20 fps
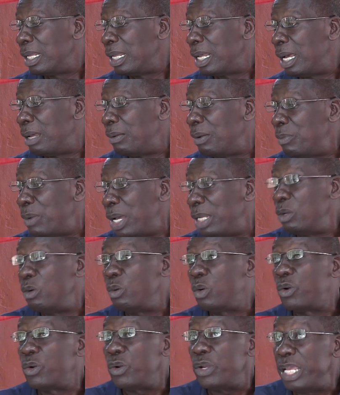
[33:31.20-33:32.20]
I'm the man
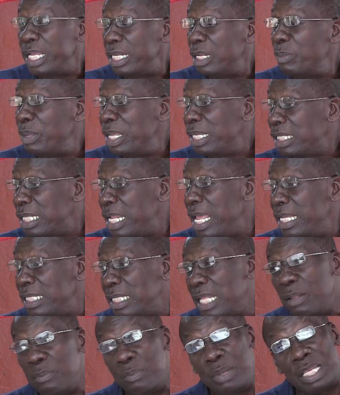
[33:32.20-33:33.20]
who create the bass lines
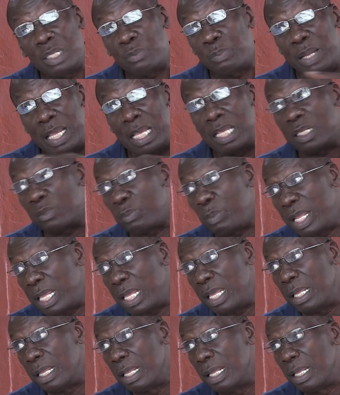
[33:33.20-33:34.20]
that bass players
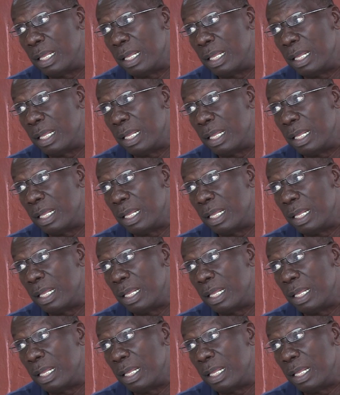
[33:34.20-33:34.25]
play.